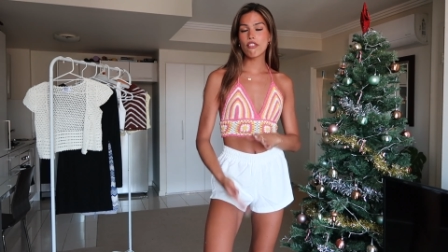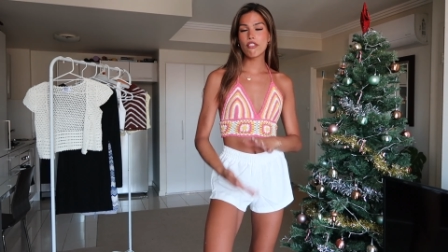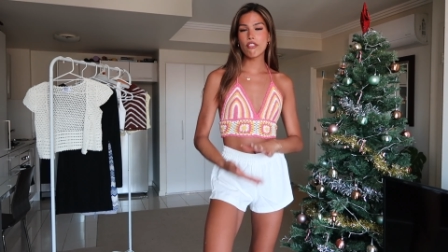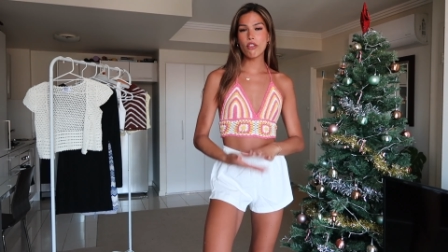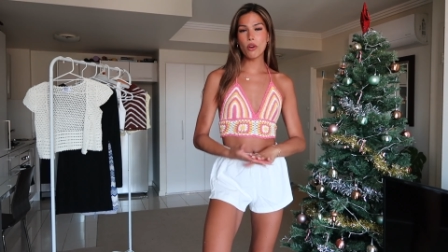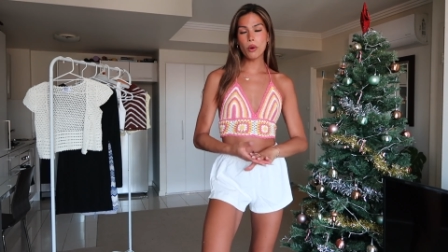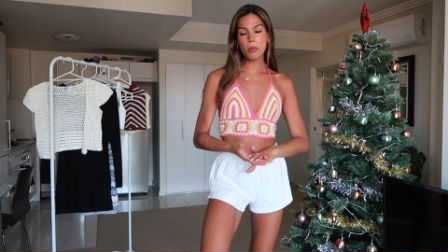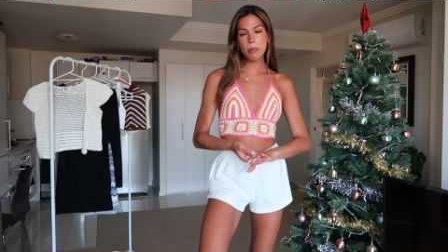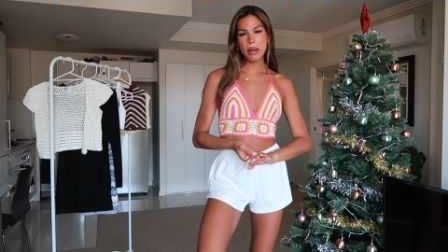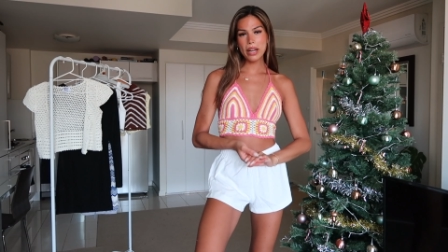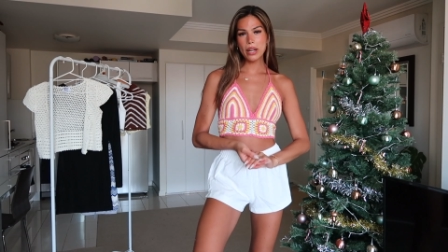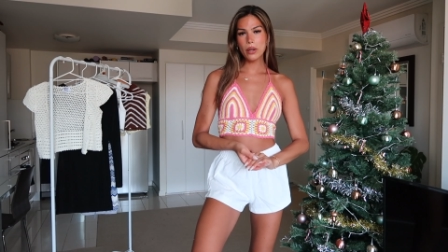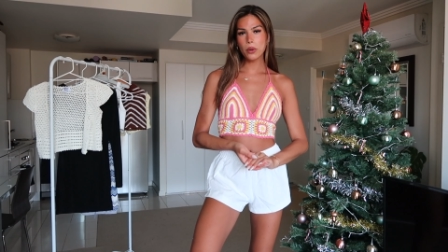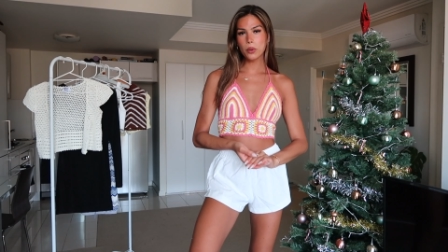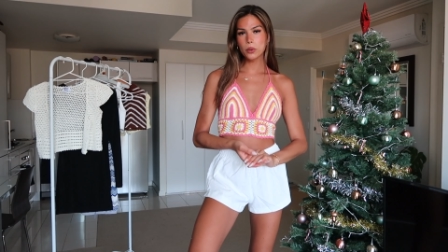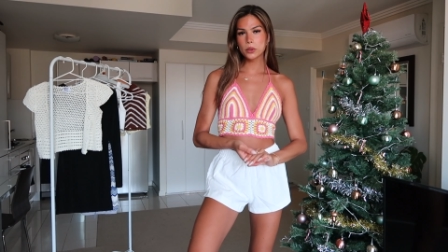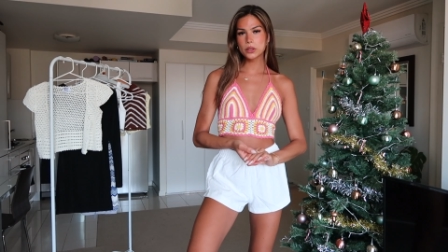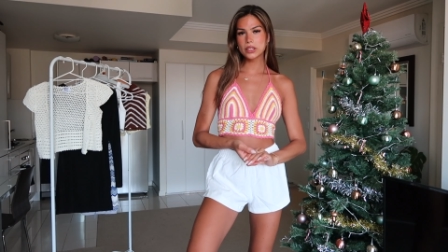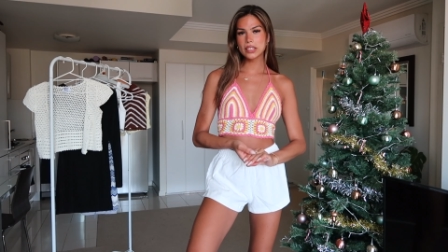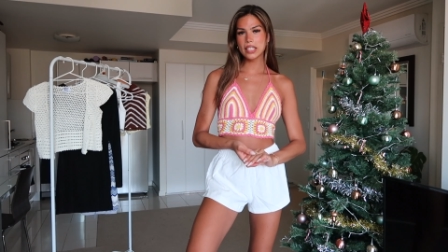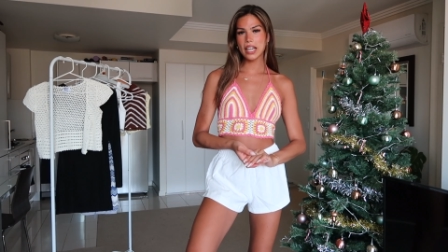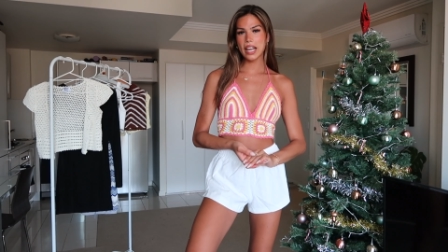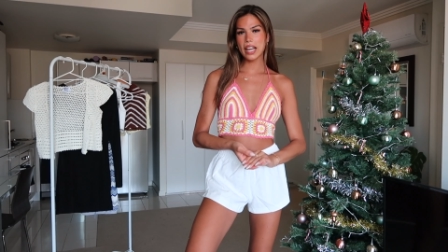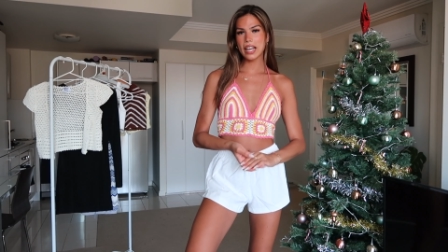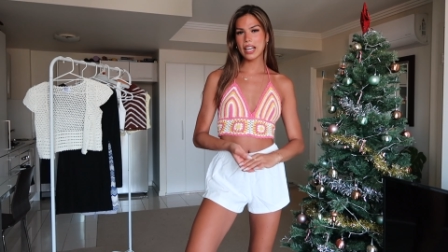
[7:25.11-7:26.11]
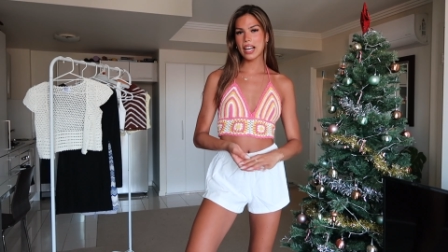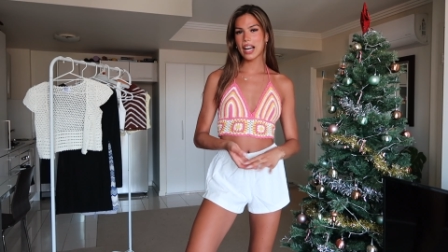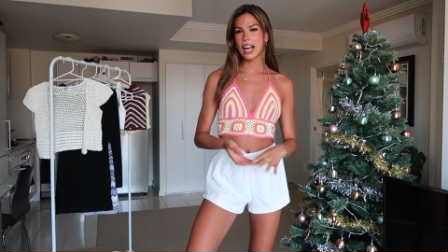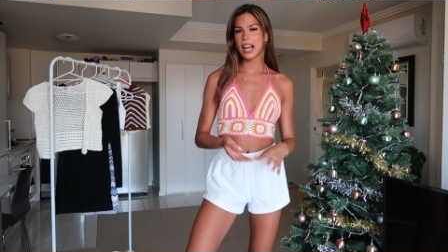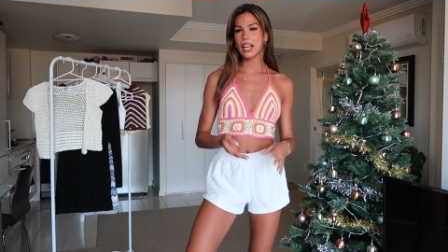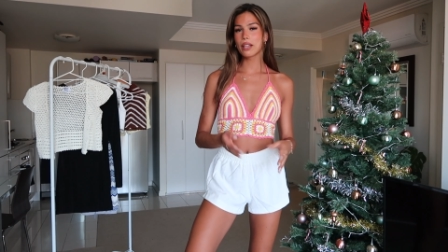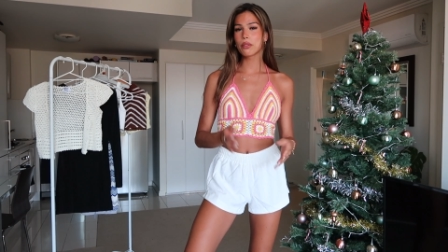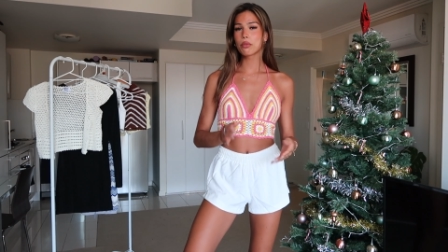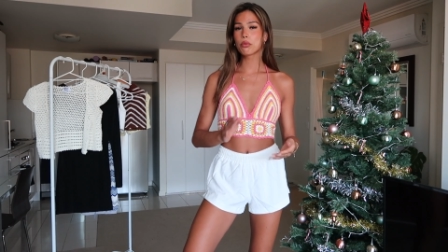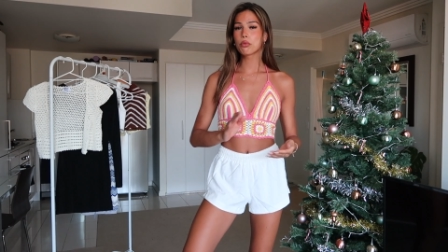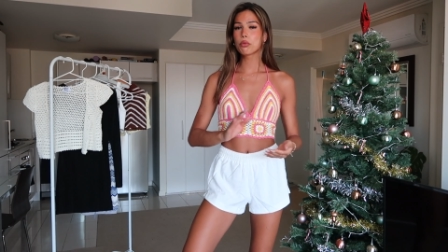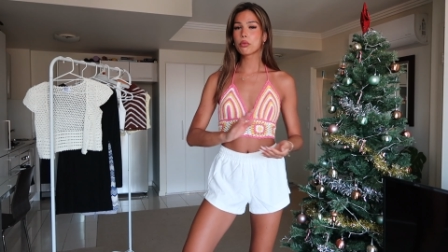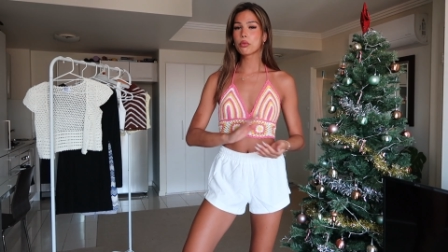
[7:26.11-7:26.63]
for my haul today.
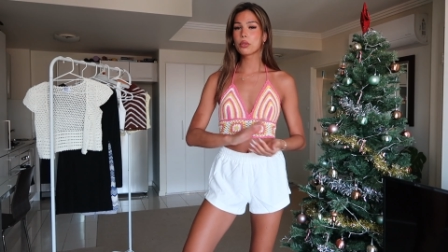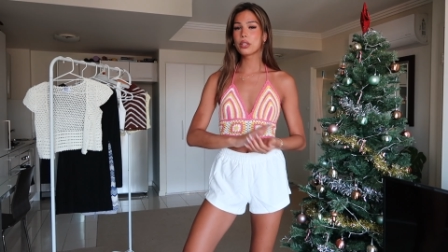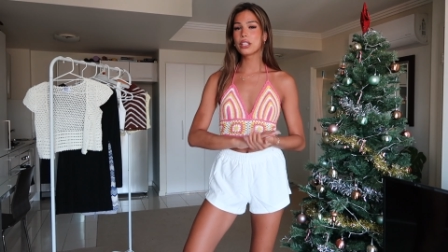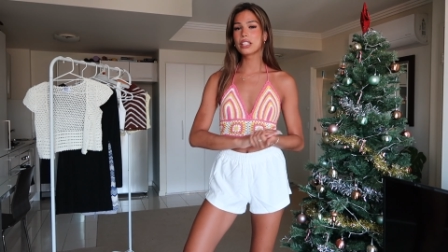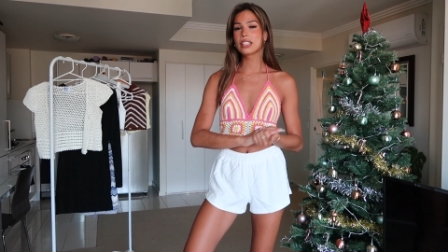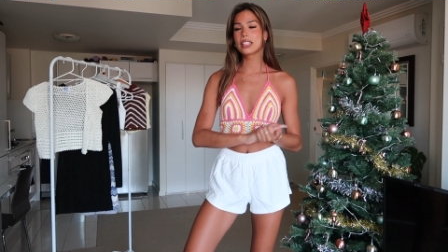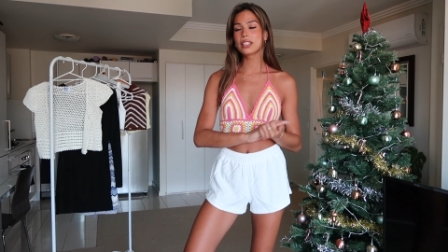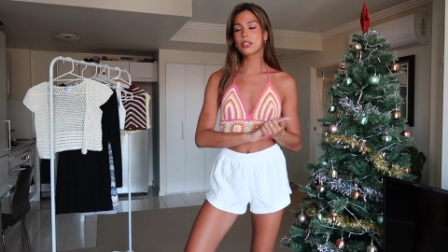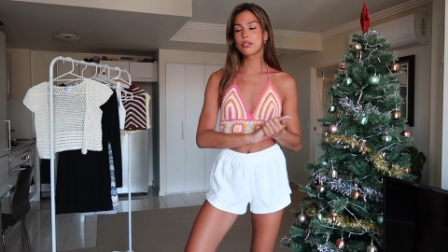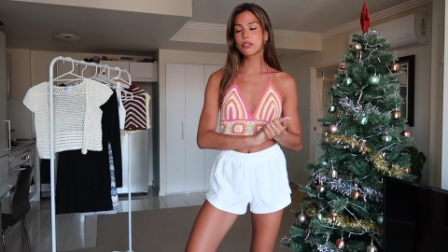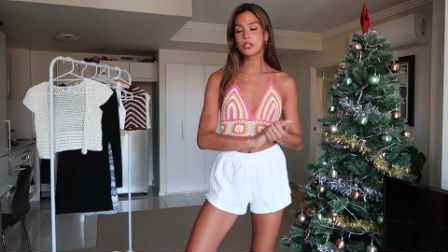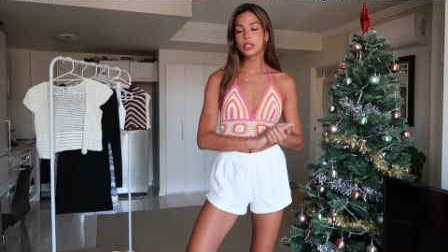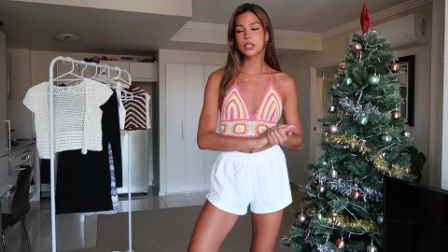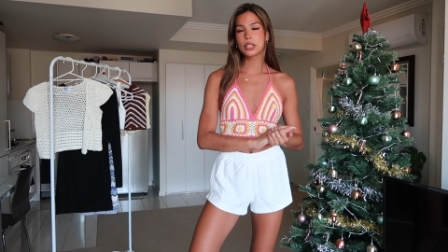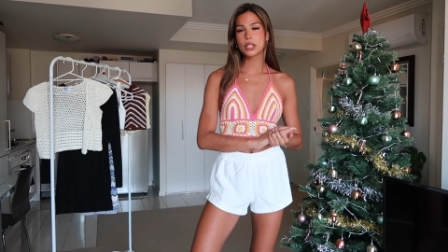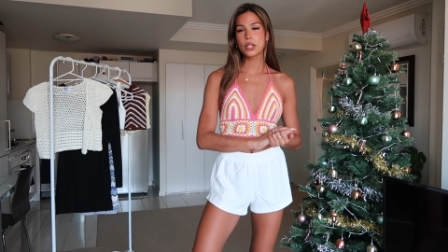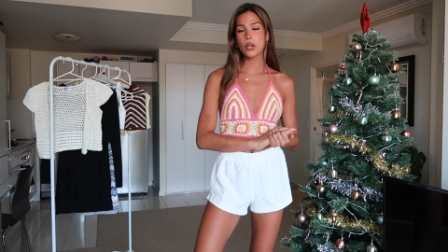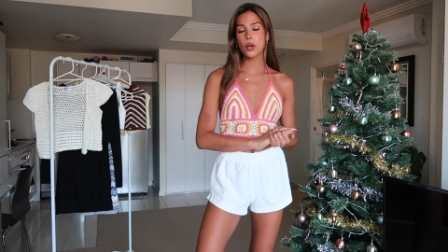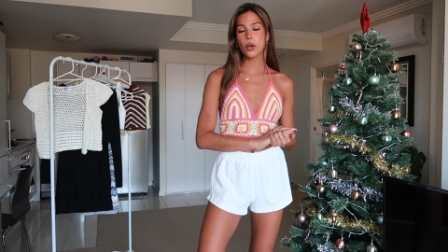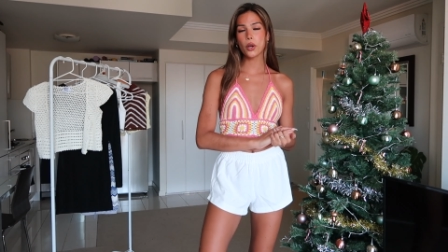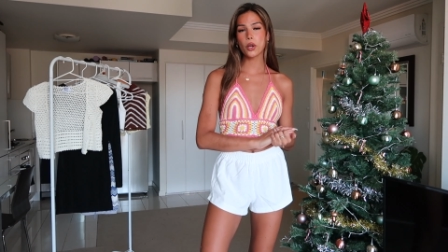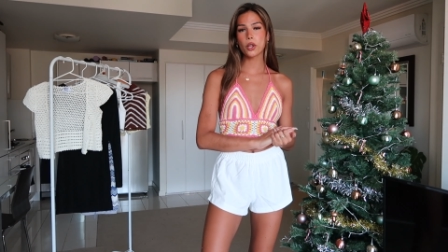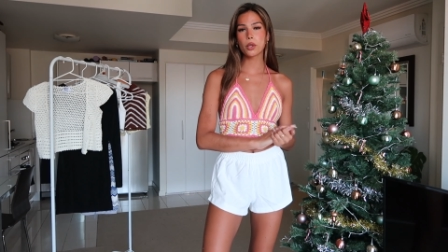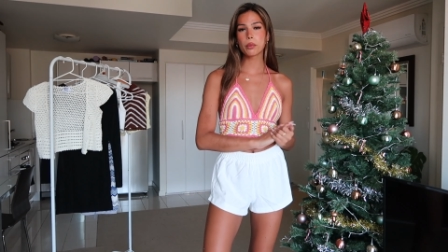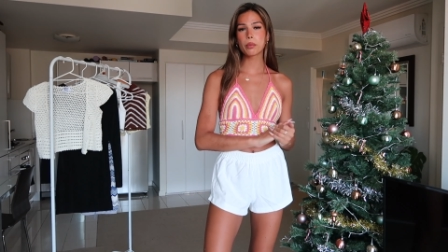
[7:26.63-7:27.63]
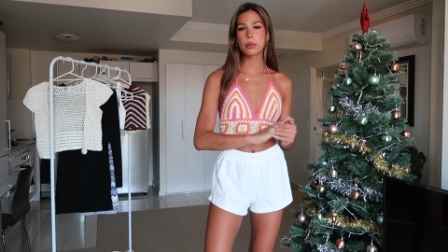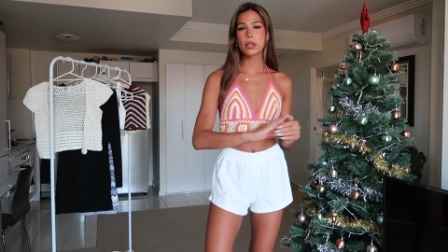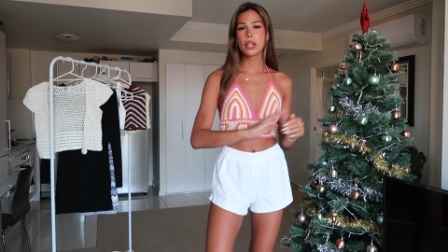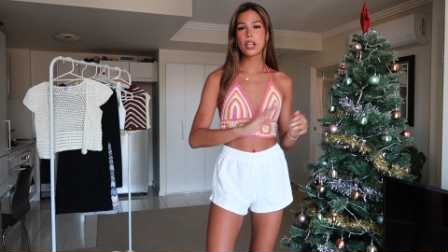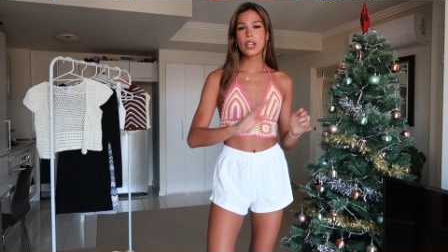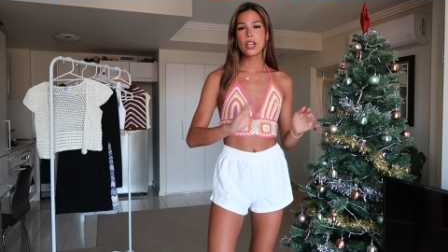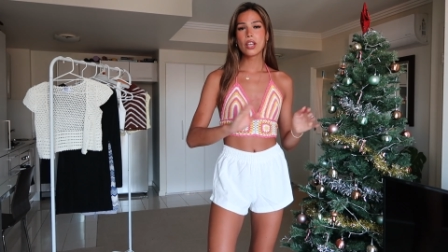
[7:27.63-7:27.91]
I really, really hope